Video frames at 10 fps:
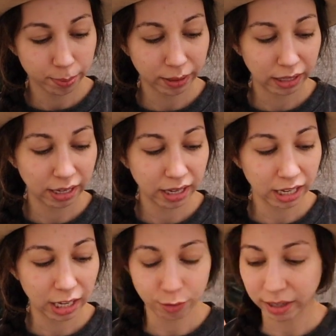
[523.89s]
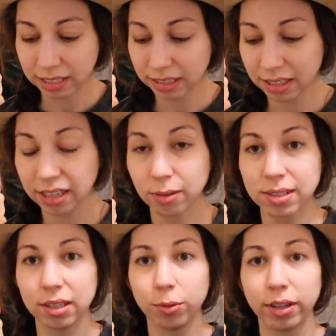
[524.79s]
But if I didn't think I
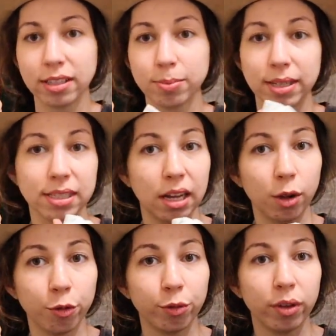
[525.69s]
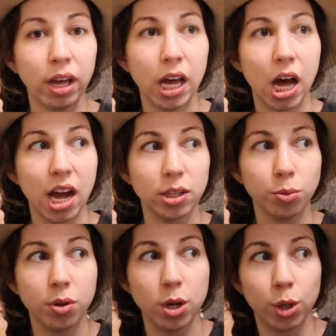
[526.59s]
was gonna wear this myself, I
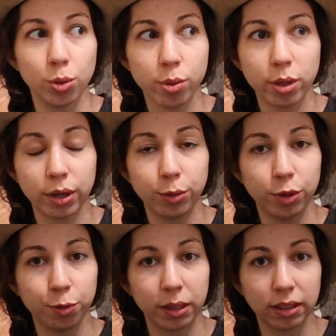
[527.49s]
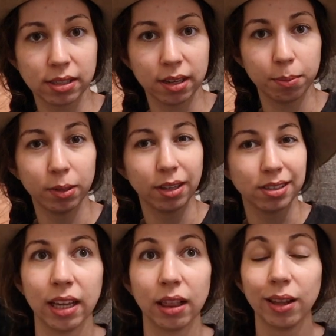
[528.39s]
don't know that I would have picked this up,
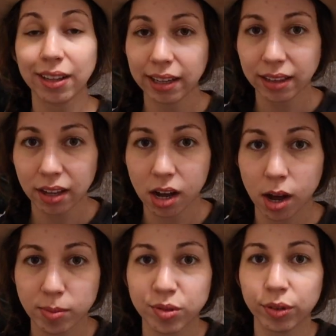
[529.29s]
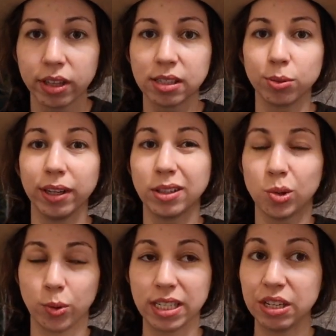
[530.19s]
because it looked like the comps for this were like
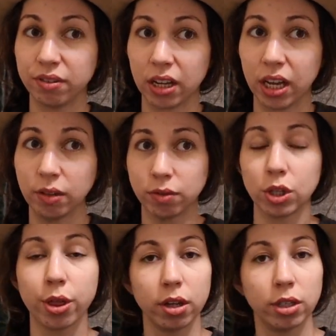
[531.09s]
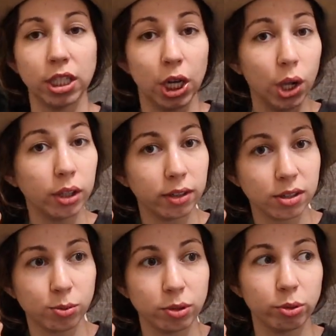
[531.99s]
twenty-five to thirty
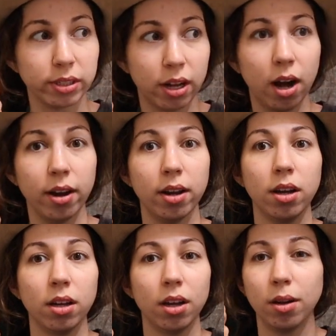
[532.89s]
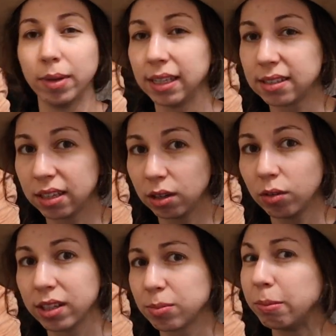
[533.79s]
dollars, which was not
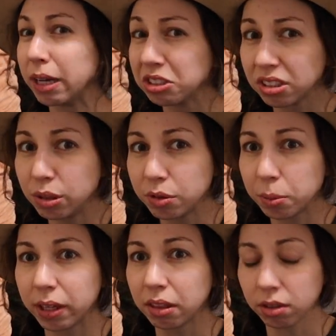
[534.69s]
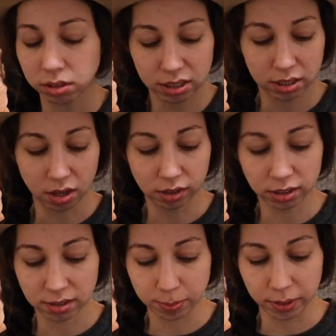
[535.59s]
amazing, especially if you're paying thirteen
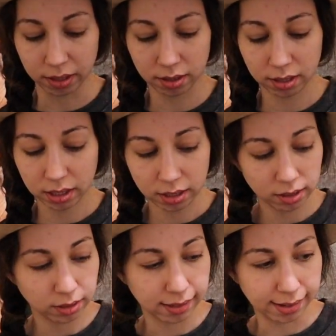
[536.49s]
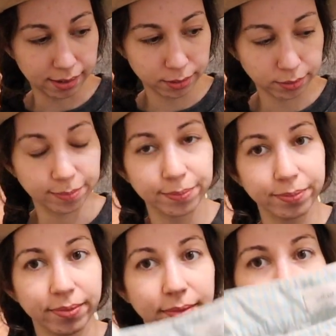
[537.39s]
dollars, but you know,
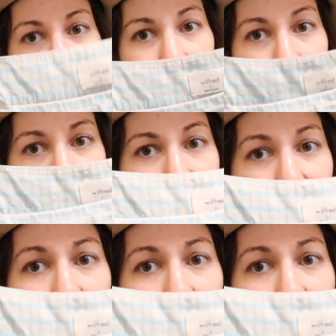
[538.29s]
I couldn't say